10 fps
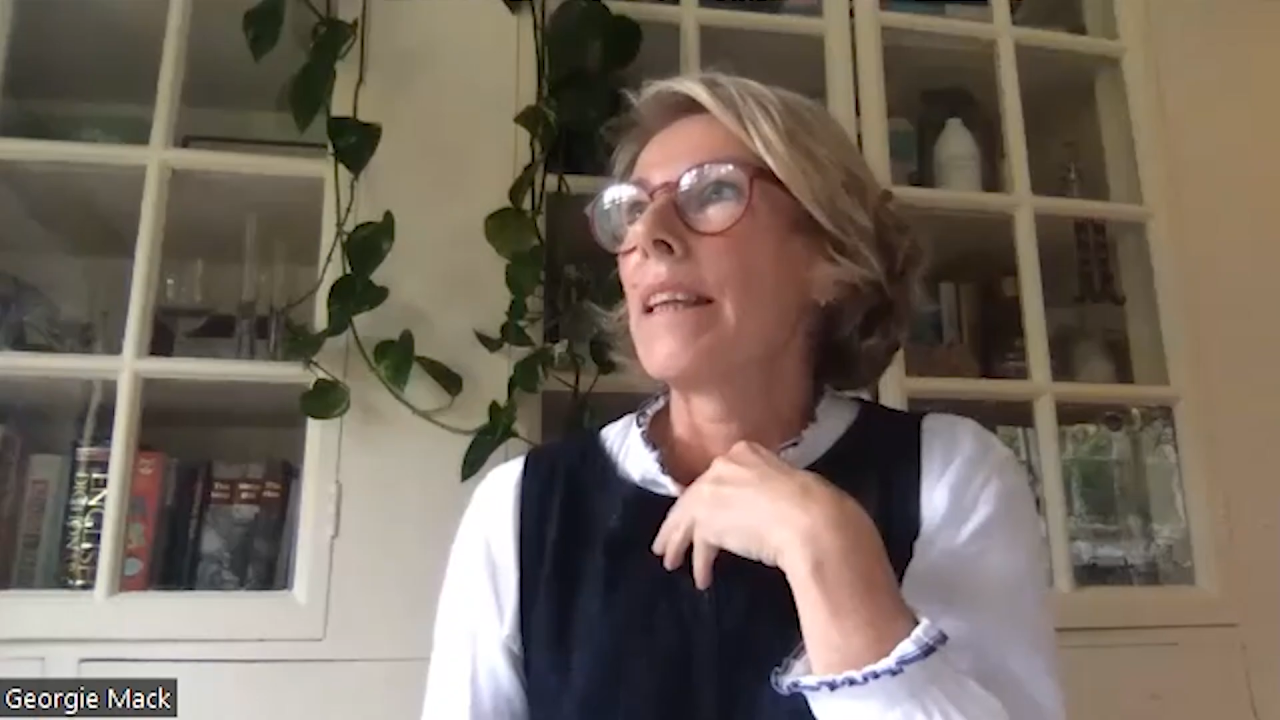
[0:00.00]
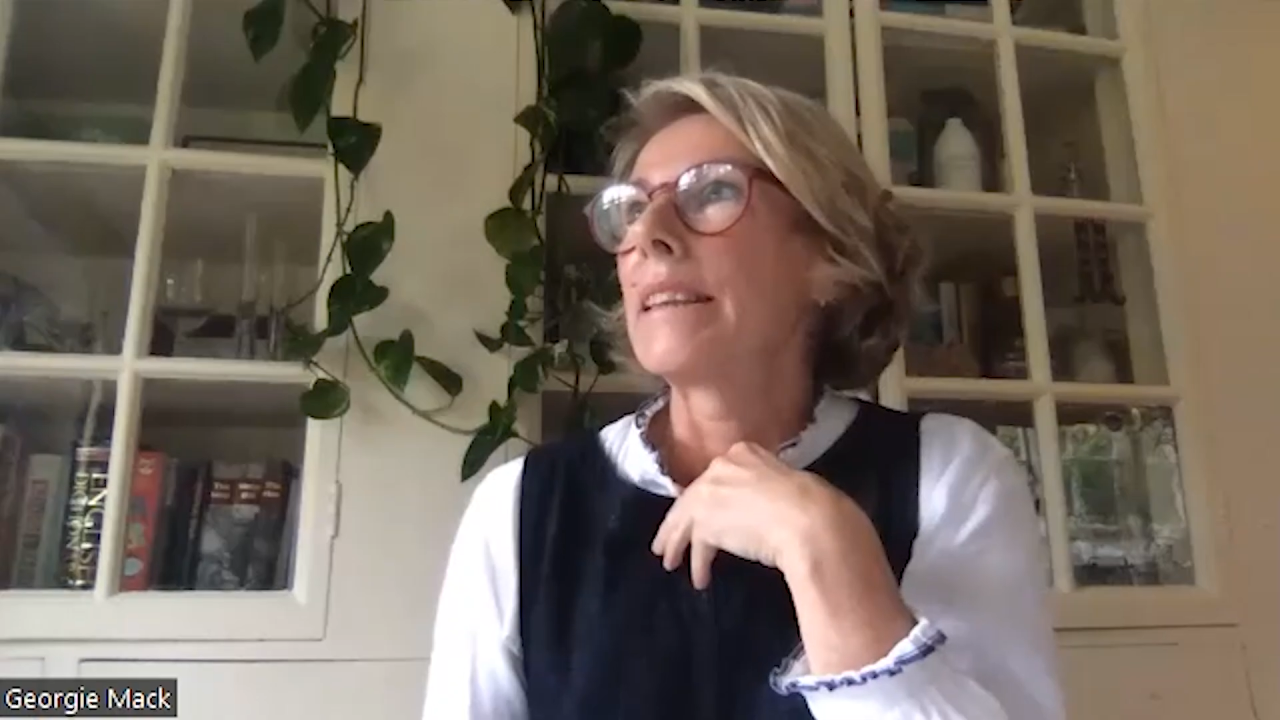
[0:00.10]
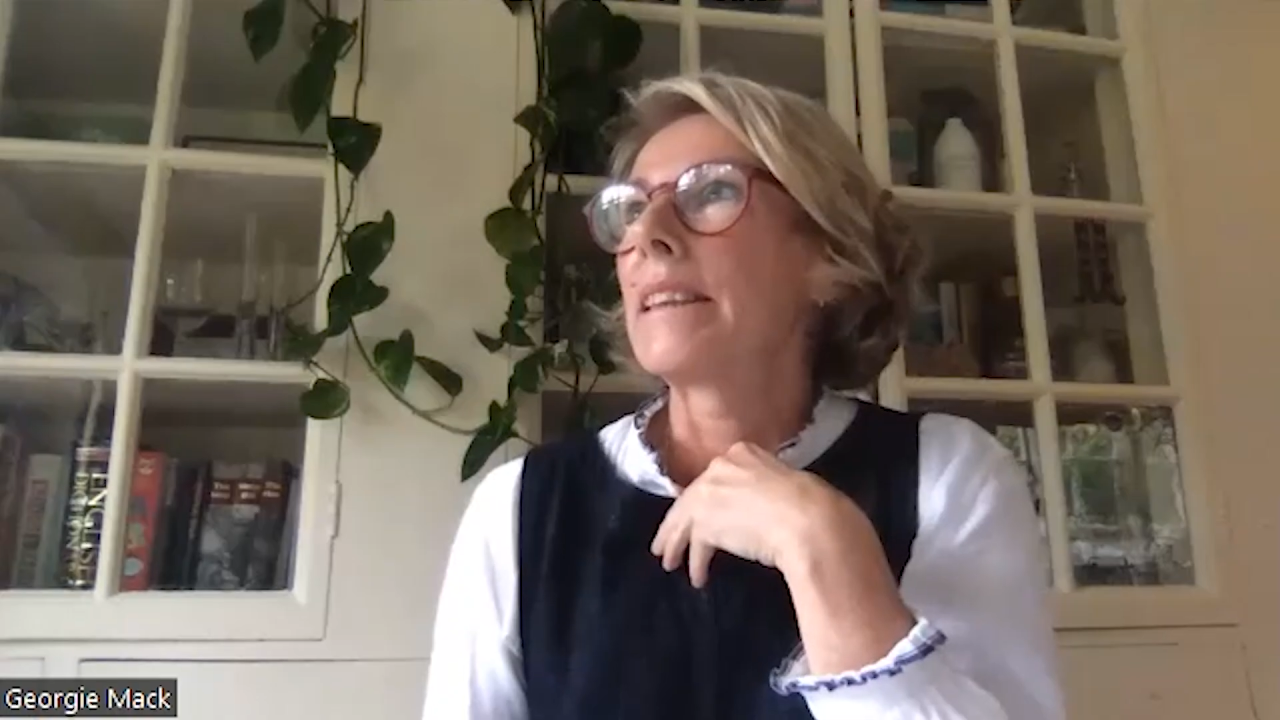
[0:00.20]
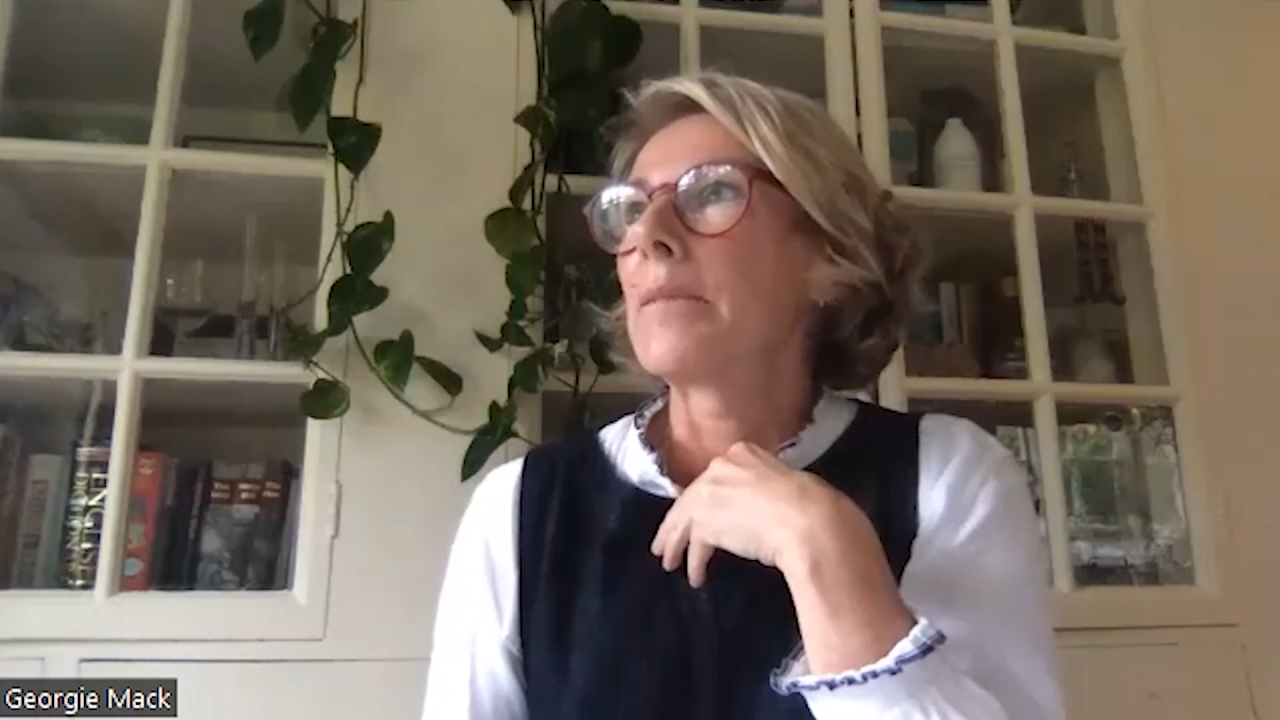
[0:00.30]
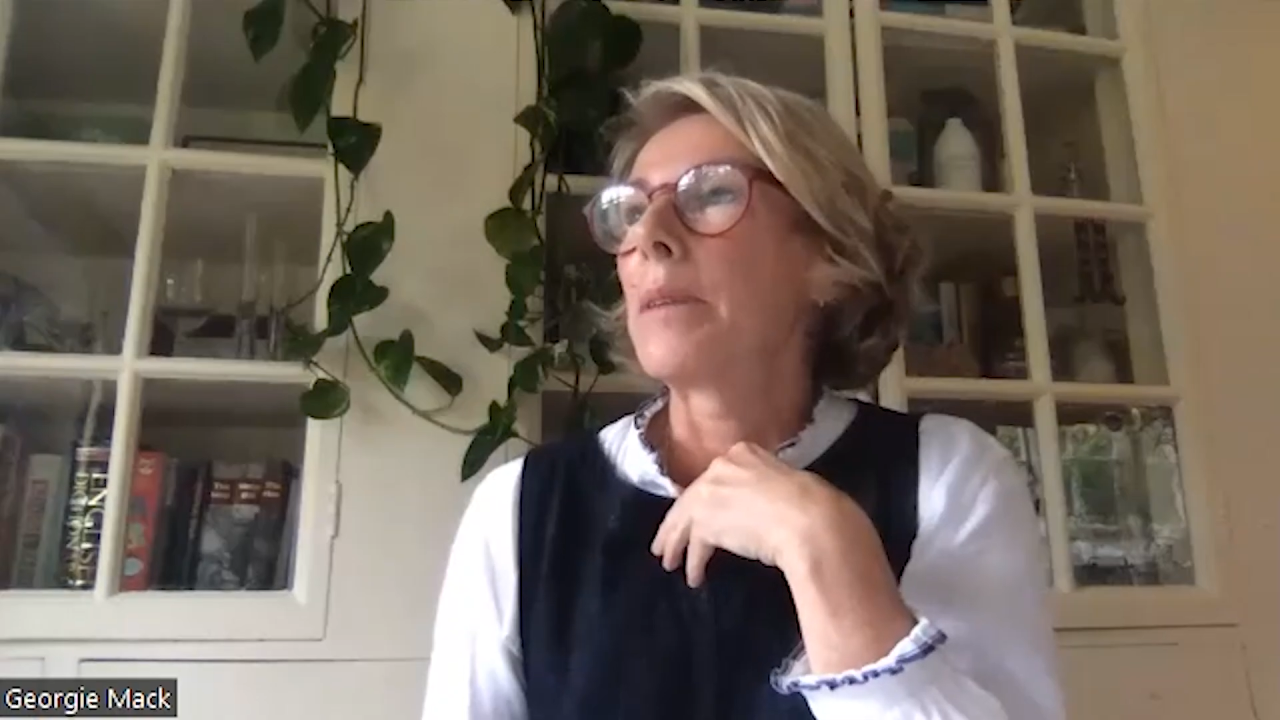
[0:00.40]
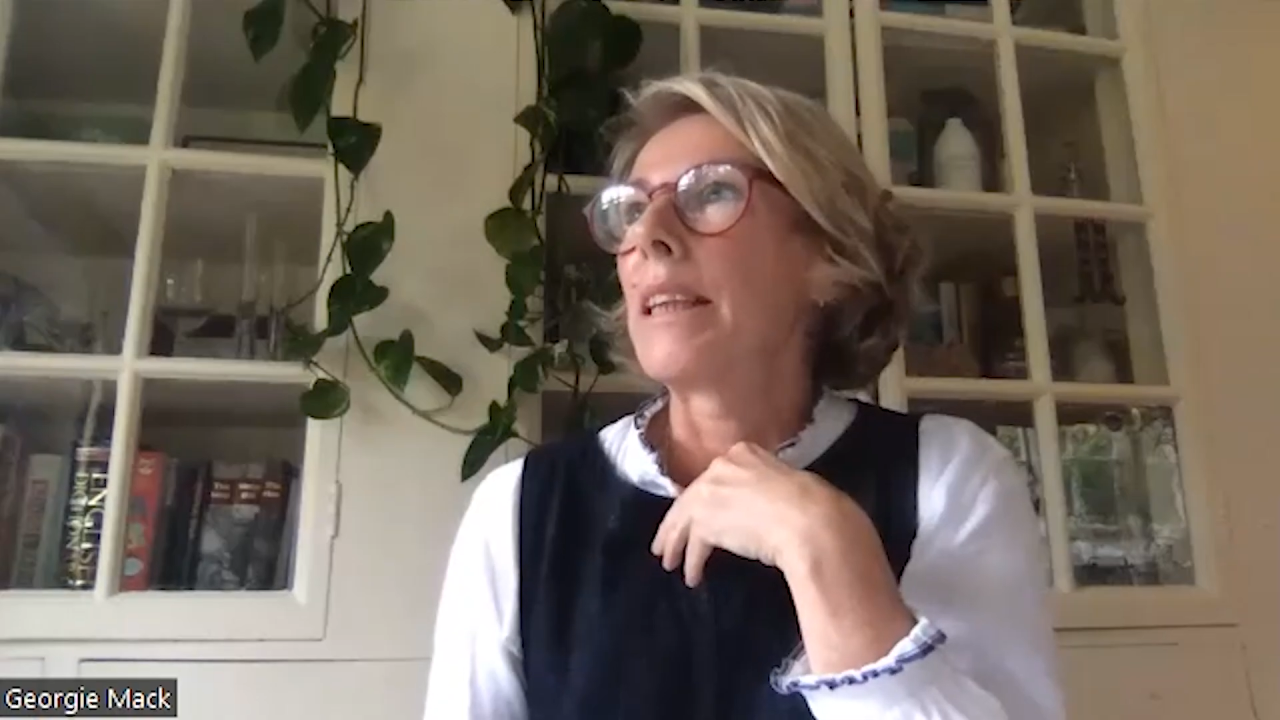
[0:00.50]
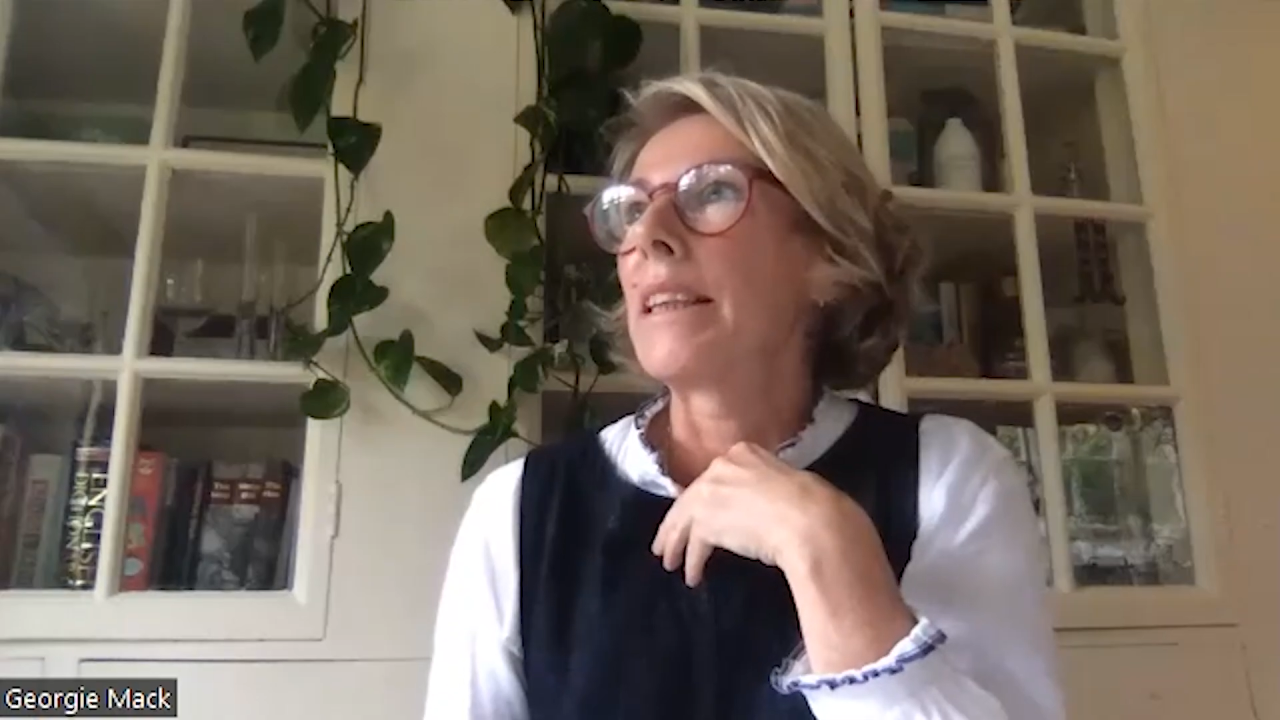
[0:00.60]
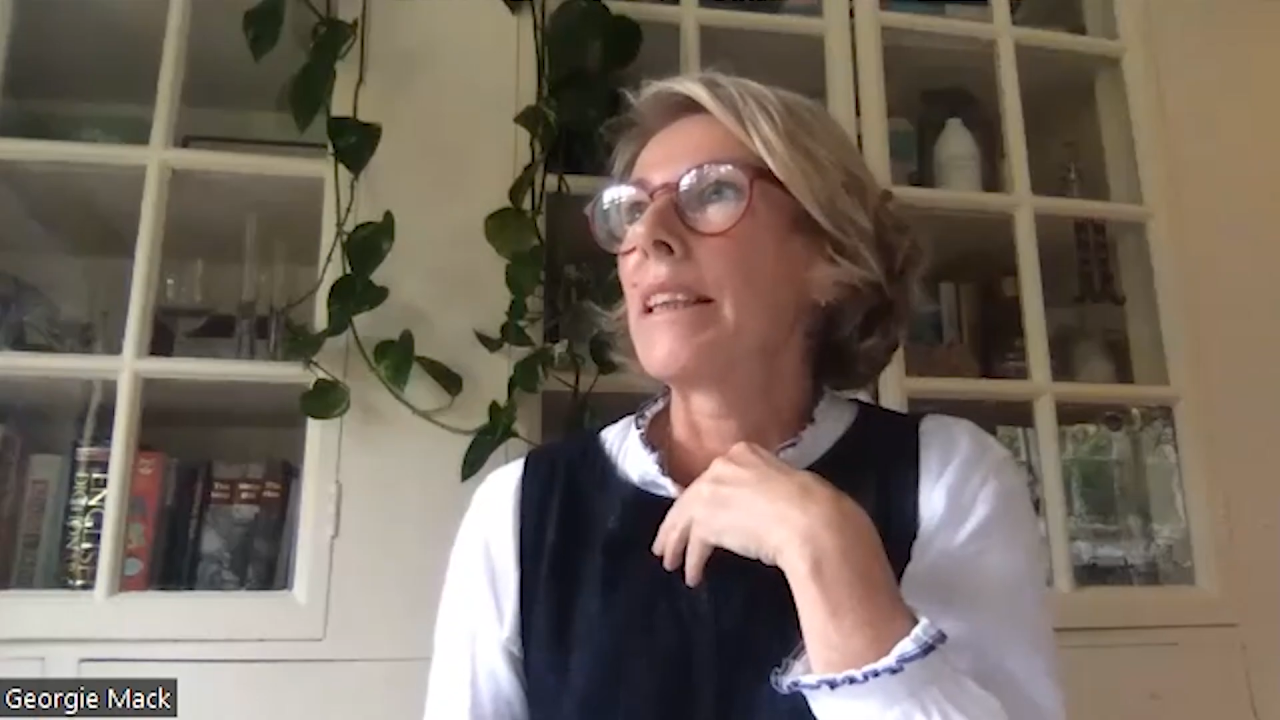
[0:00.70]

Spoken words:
Is that we